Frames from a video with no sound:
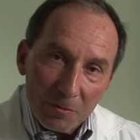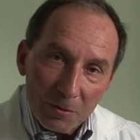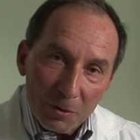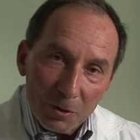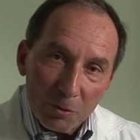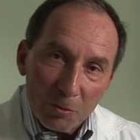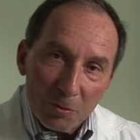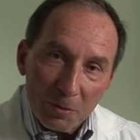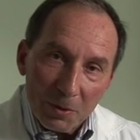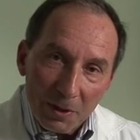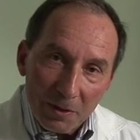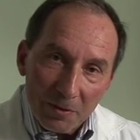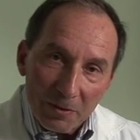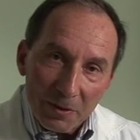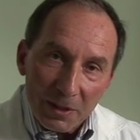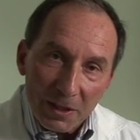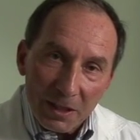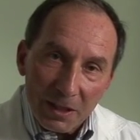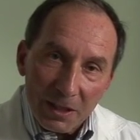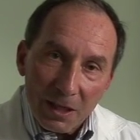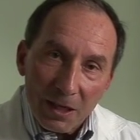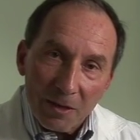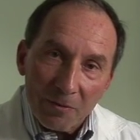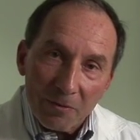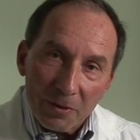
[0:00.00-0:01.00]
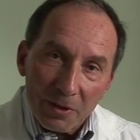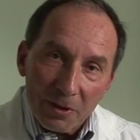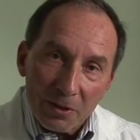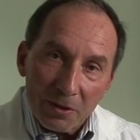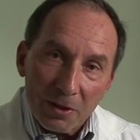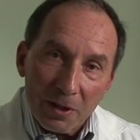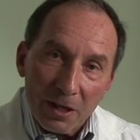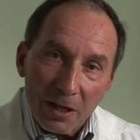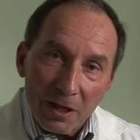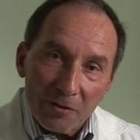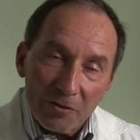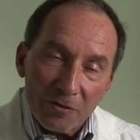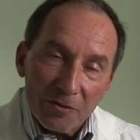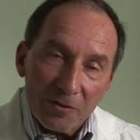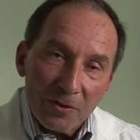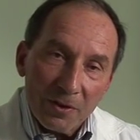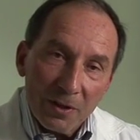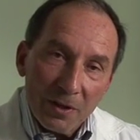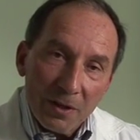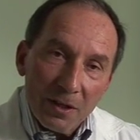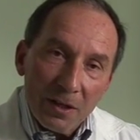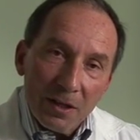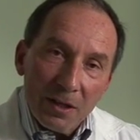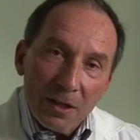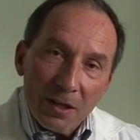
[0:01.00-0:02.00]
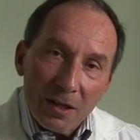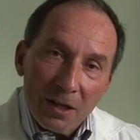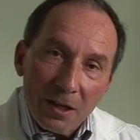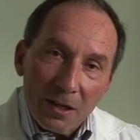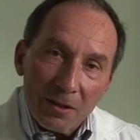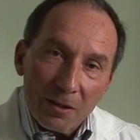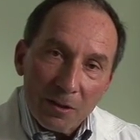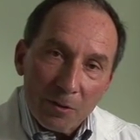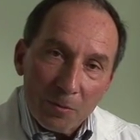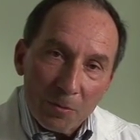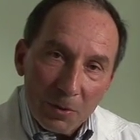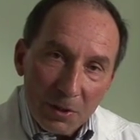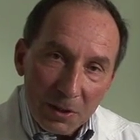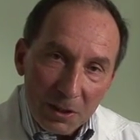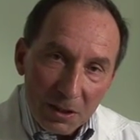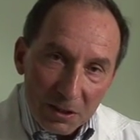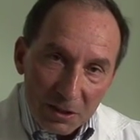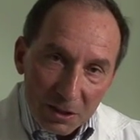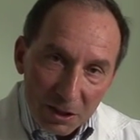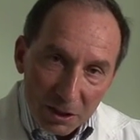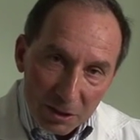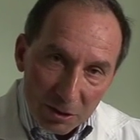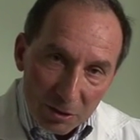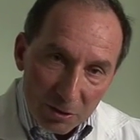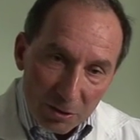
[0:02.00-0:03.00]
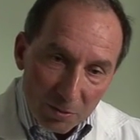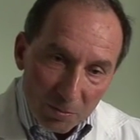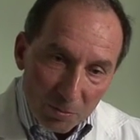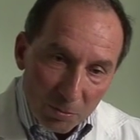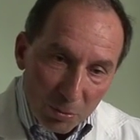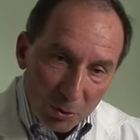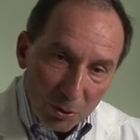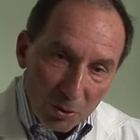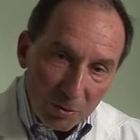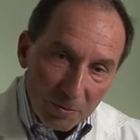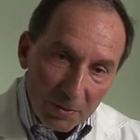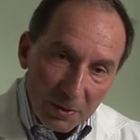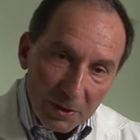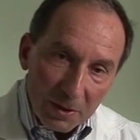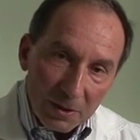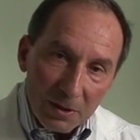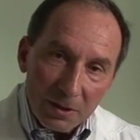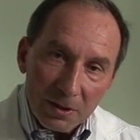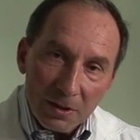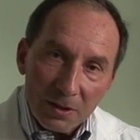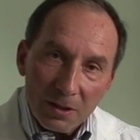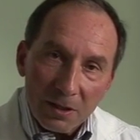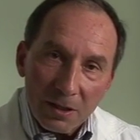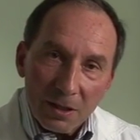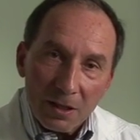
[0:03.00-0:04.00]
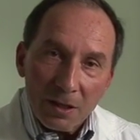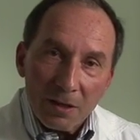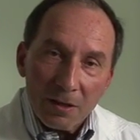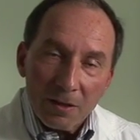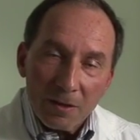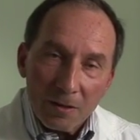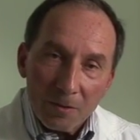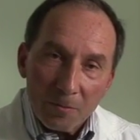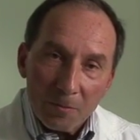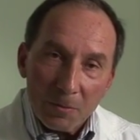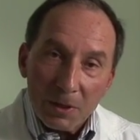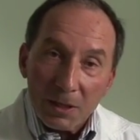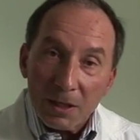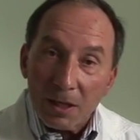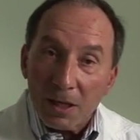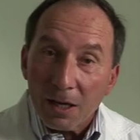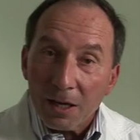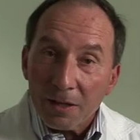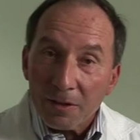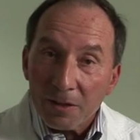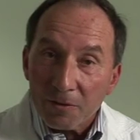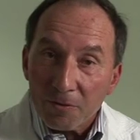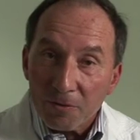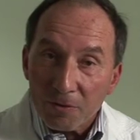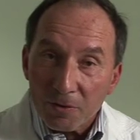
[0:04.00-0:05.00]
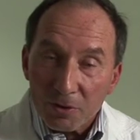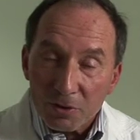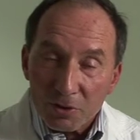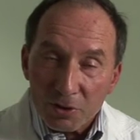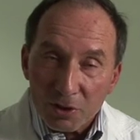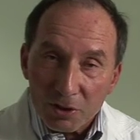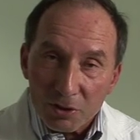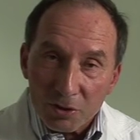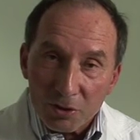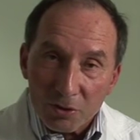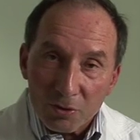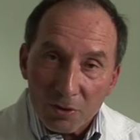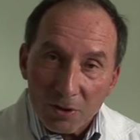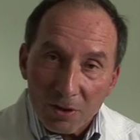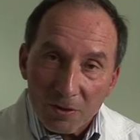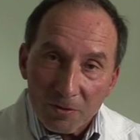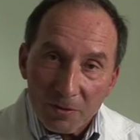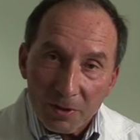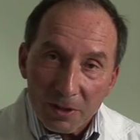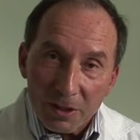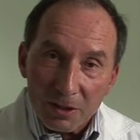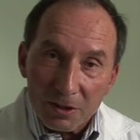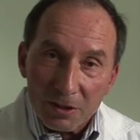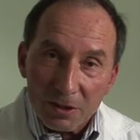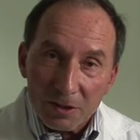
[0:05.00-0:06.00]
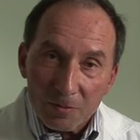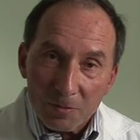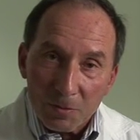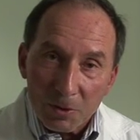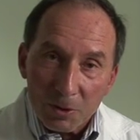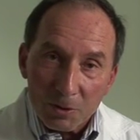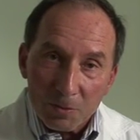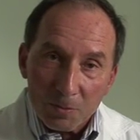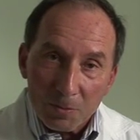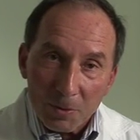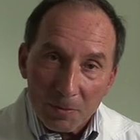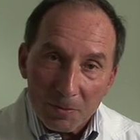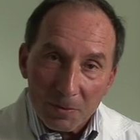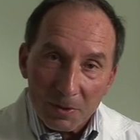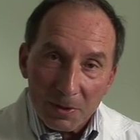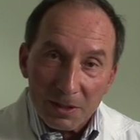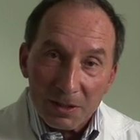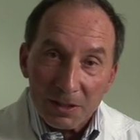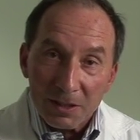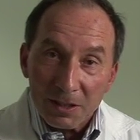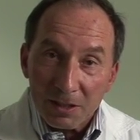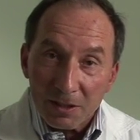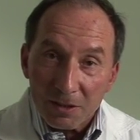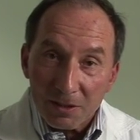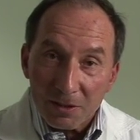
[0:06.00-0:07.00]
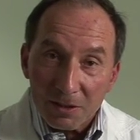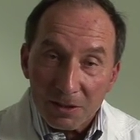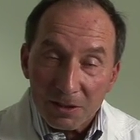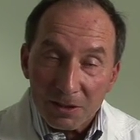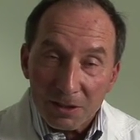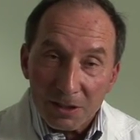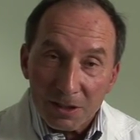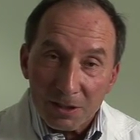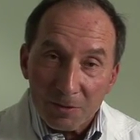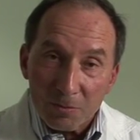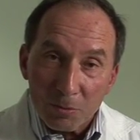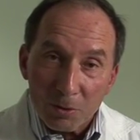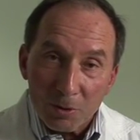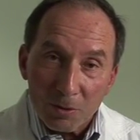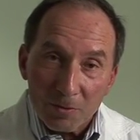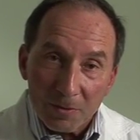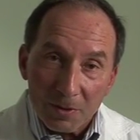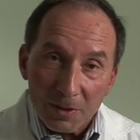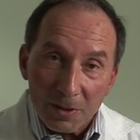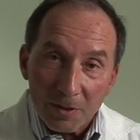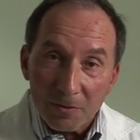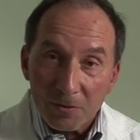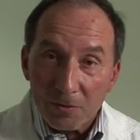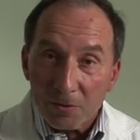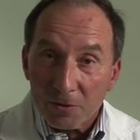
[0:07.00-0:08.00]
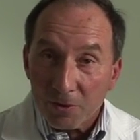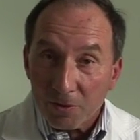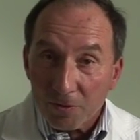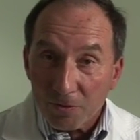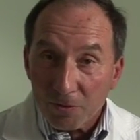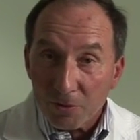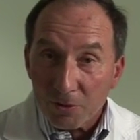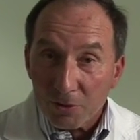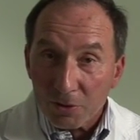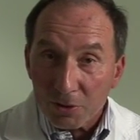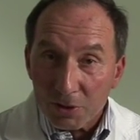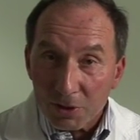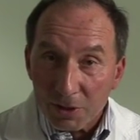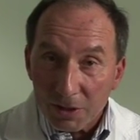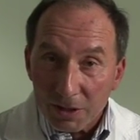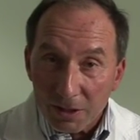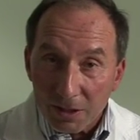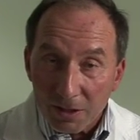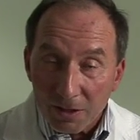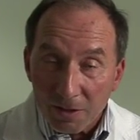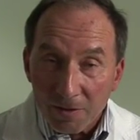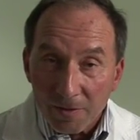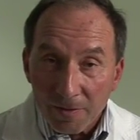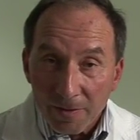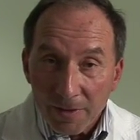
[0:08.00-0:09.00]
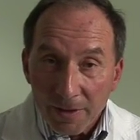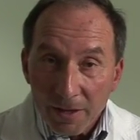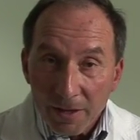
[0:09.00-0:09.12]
you'll be able to get on with your life. There'll be continued improvement beyond the first 6 or 12 weeks, and most people continue to see improvement up through the first year.